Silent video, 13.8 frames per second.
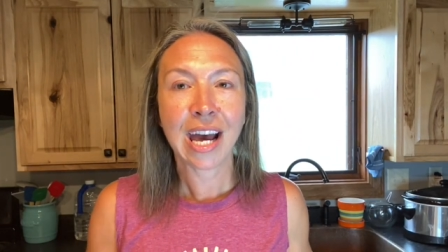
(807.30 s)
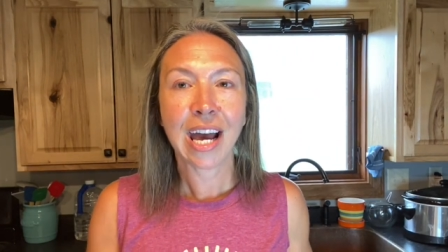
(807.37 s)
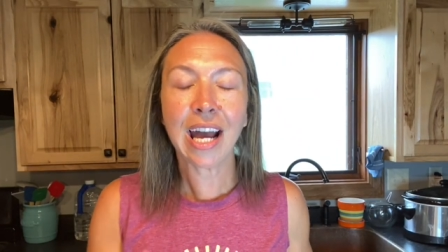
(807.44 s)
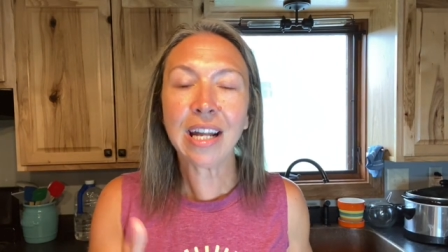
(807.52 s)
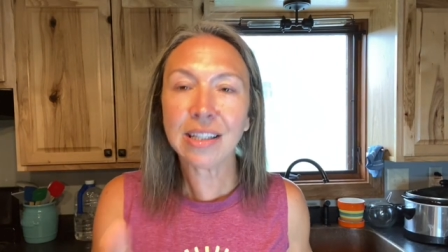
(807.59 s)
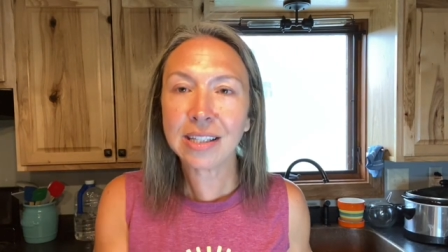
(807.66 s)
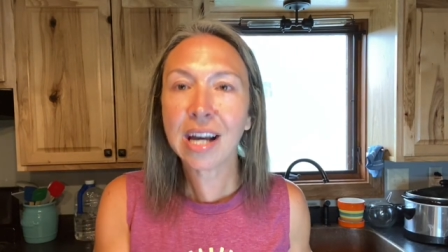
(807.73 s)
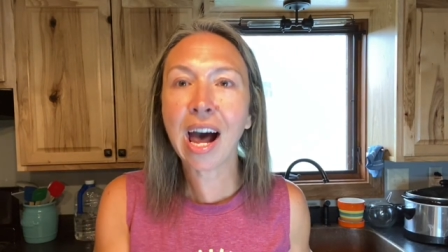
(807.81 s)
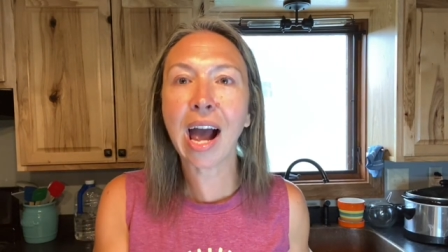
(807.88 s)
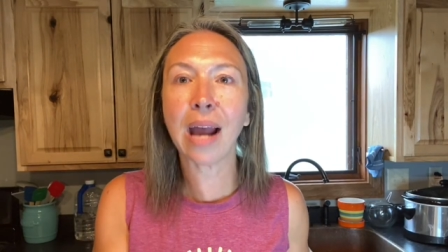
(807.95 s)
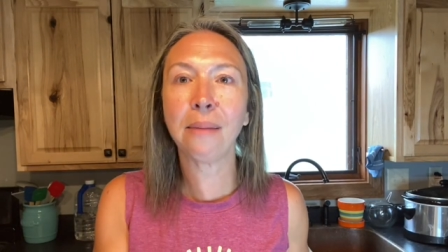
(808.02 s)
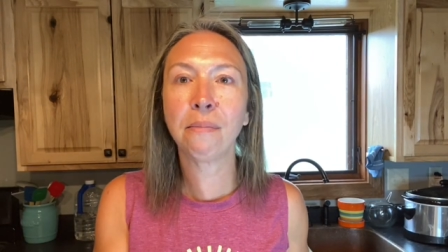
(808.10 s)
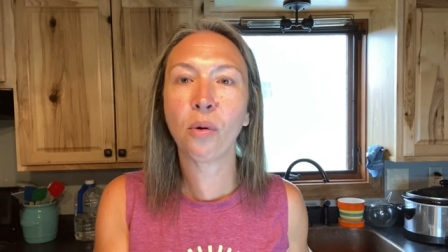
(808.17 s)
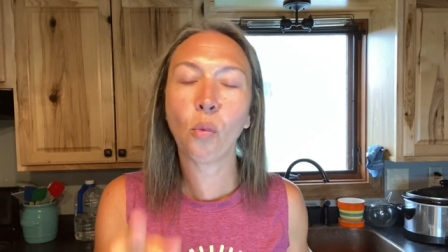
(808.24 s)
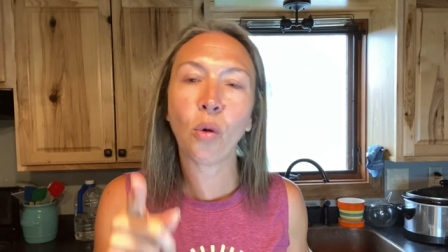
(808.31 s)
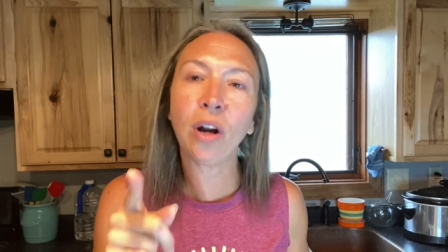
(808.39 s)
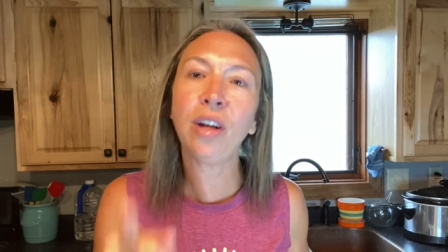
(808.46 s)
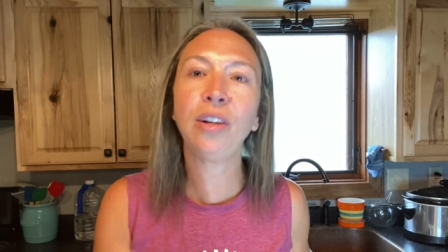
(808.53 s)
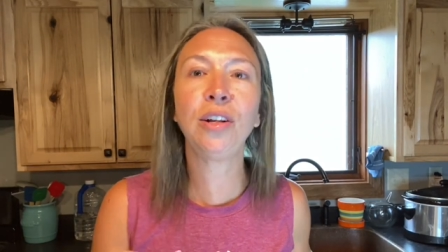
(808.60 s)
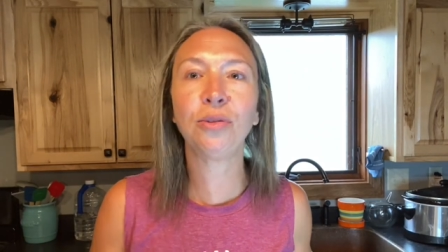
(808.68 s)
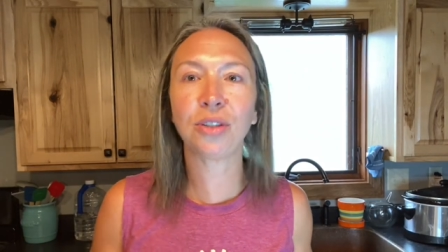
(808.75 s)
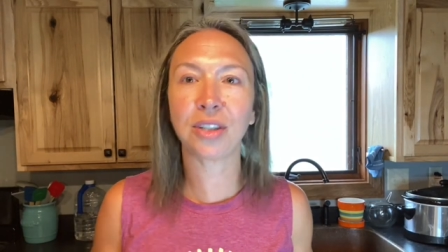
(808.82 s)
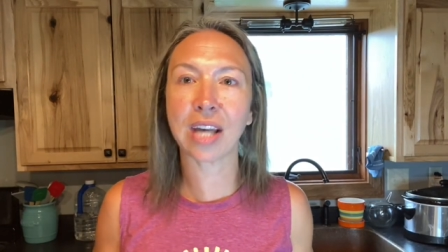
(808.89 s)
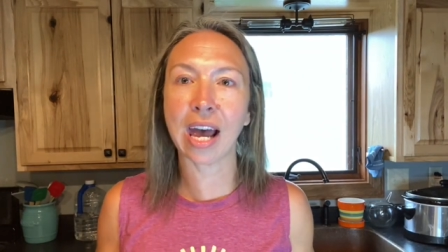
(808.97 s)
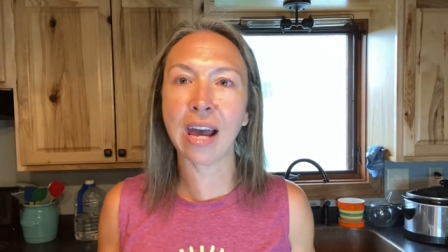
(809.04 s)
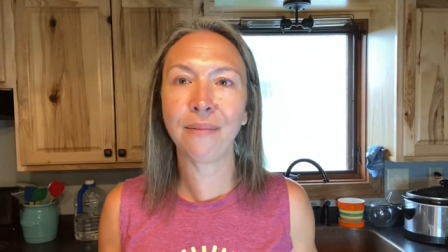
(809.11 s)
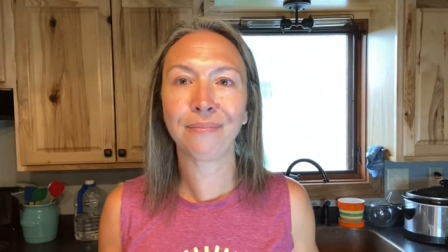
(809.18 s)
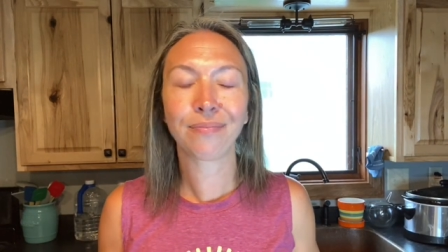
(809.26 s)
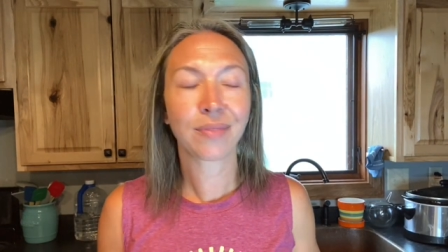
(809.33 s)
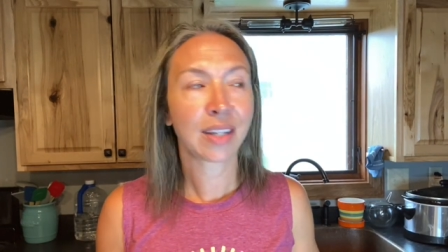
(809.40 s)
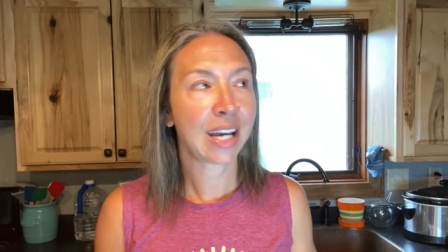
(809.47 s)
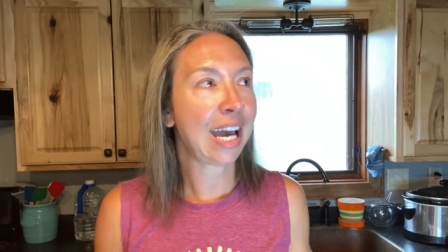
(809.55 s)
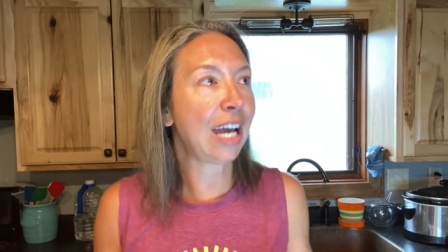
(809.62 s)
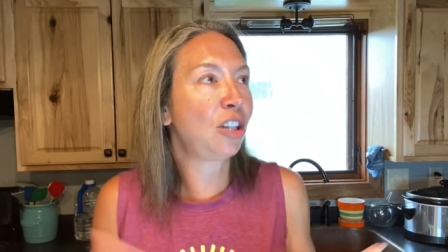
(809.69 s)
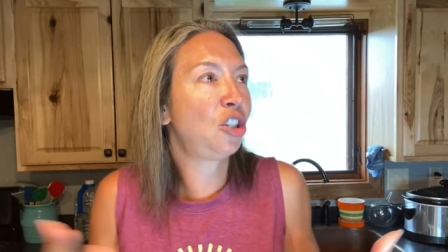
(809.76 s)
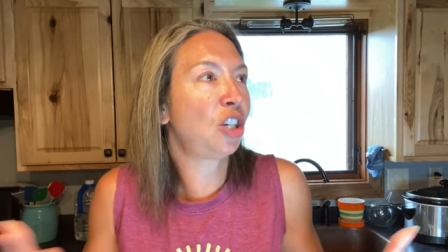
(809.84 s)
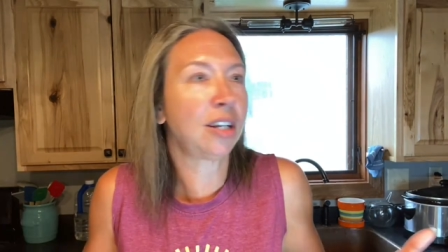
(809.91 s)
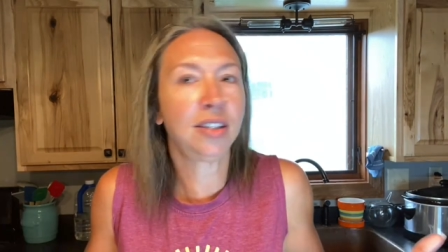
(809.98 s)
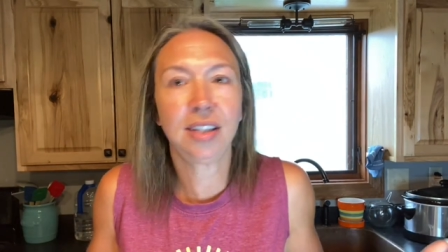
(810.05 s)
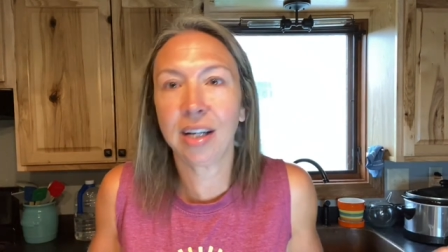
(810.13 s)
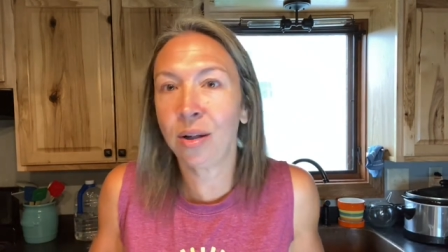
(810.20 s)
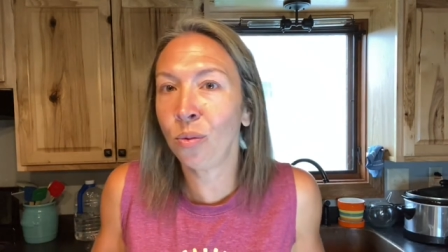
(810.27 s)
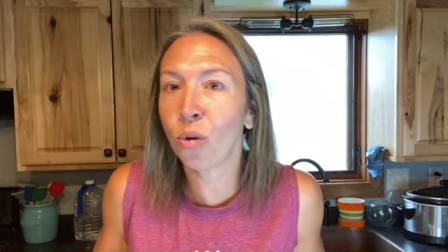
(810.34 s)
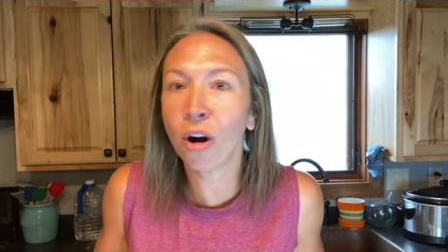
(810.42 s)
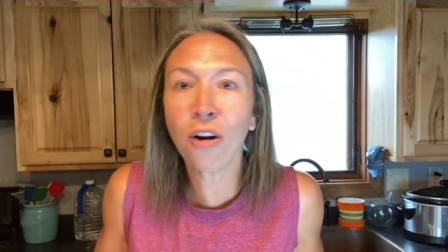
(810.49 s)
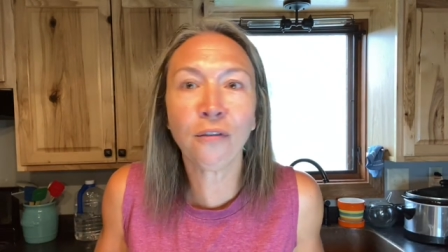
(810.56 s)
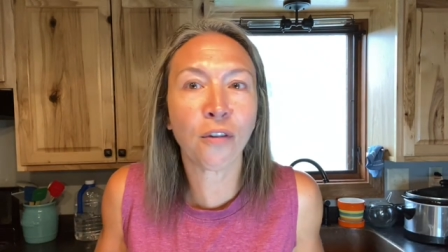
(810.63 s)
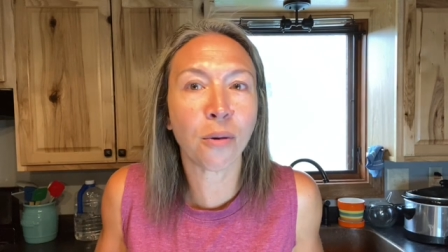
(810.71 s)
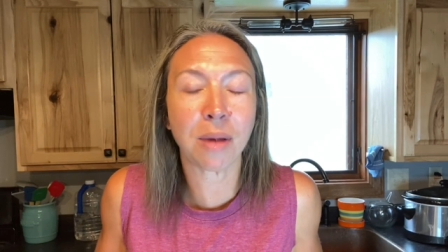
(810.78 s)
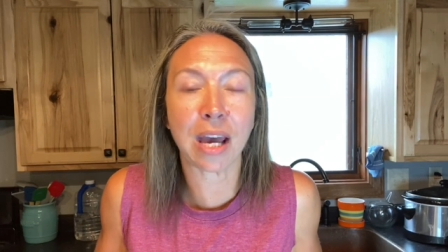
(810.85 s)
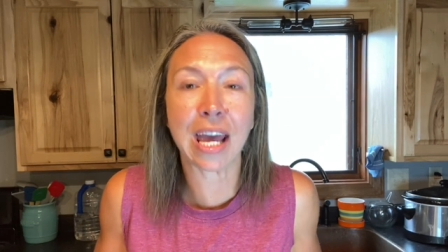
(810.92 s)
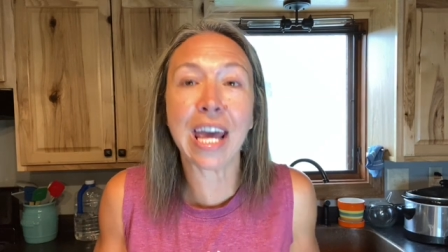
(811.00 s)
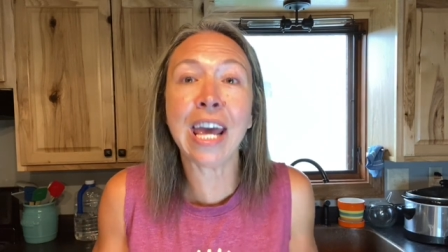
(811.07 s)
in time, wouldn't you say, it just didn't work for me?